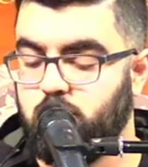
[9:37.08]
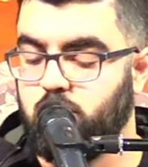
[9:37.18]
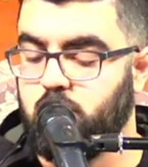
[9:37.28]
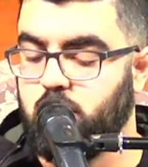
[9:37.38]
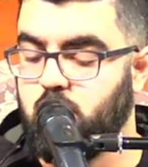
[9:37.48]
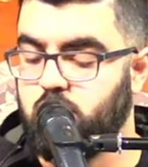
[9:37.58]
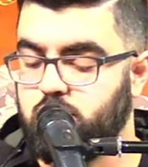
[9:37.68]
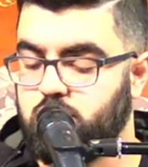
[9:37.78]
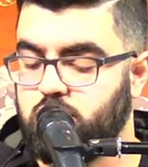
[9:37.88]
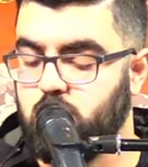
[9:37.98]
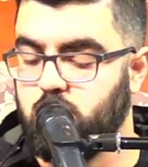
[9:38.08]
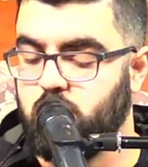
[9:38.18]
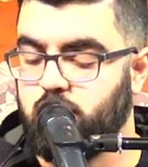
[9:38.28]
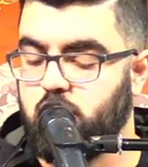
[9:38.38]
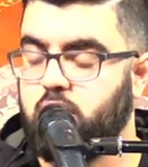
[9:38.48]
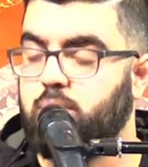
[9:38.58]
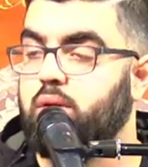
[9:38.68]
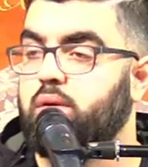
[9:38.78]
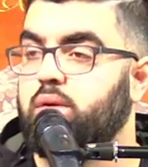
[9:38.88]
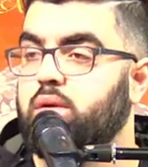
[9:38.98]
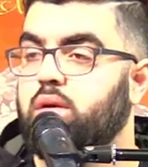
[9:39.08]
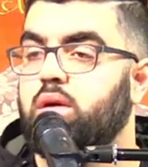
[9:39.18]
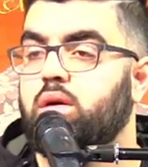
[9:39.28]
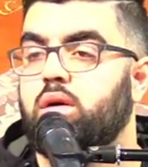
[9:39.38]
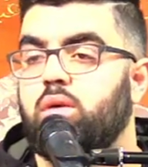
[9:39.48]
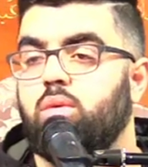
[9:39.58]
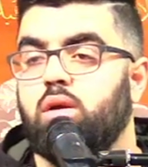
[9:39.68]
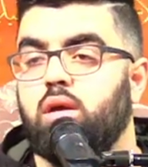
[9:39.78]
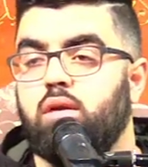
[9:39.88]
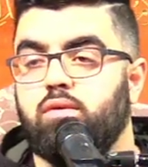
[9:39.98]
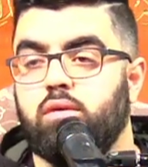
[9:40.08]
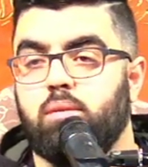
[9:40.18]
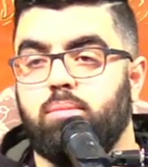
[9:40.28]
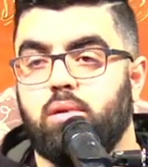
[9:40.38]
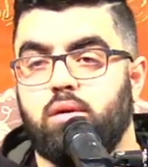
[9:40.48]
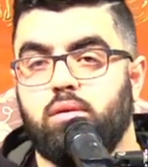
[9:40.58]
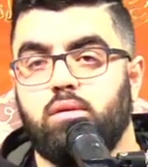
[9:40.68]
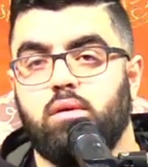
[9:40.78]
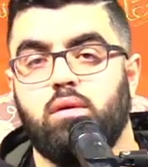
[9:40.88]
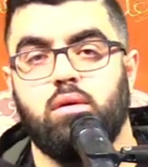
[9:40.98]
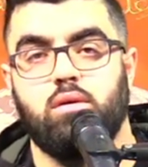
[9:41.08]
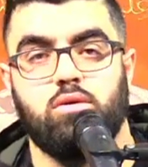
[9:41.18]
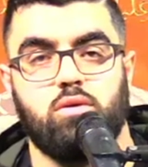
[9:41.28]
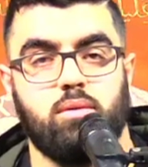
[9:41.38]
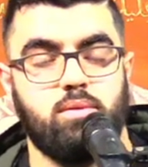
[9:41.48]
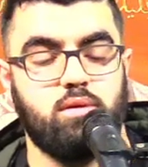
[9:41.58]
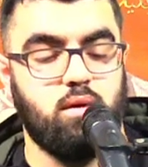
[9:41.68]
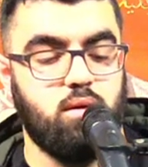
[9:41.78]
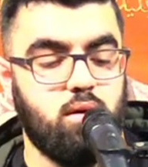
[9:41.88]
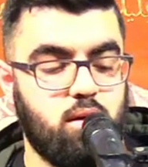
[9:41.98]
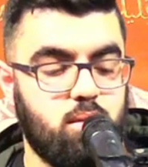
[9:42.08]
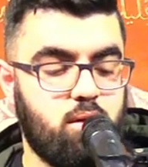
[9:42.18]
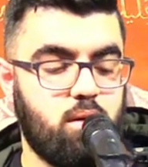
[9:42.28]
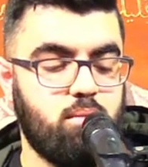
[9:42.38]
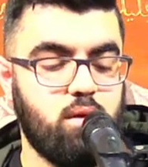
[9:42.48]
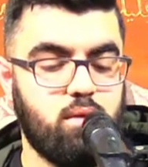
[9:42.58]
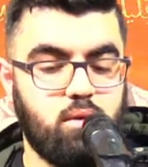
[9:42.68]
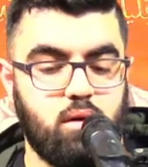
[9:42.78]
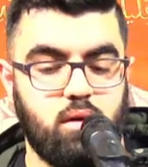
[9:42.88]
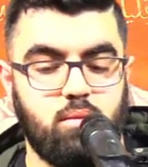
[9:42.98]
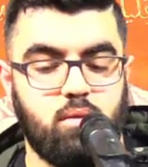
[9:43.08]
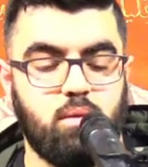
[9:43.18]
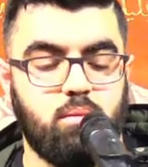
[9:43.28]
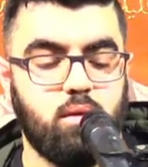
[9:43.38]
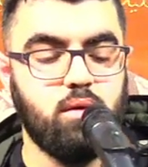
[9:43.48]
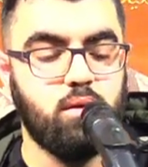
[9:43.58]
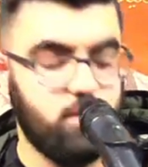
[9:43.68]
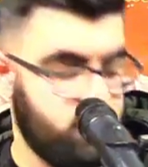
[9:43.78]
pulling out the soul of Akbar while heavenly blood drips. Sallu ala Muhammad wa ali Muhammad.